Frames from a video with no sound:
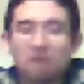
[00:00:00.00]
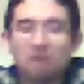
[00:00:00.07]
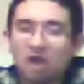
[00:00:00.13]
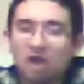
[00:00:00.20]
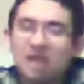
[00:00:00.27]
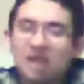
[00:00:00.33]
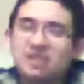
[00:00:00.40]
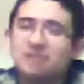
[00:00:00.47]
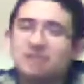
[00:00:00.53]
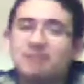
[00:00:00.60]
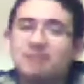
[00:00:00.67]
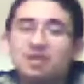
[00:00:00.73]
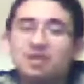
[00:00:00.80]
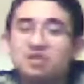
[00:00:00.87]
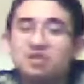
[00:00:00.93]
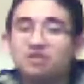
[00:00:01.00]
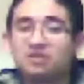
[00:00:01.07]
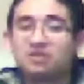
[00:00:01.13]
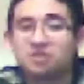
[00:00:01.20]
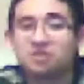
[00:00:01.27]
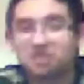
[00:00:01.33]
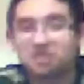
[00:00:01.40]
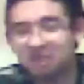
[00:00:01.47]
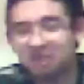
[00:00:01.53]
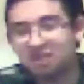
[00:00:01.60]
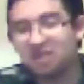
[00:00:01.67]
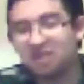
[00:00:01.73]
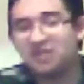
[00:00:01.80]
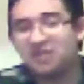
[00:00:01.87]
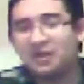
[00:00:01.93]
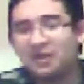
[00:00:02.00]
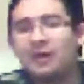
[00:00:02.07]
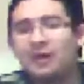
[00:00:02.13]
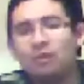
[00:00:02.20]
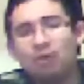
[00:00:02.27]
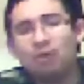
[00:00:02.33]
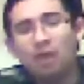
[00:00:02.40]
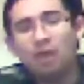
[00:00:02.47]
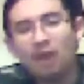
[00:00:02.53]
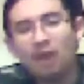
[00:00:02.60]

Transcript: early to mid 2016 title.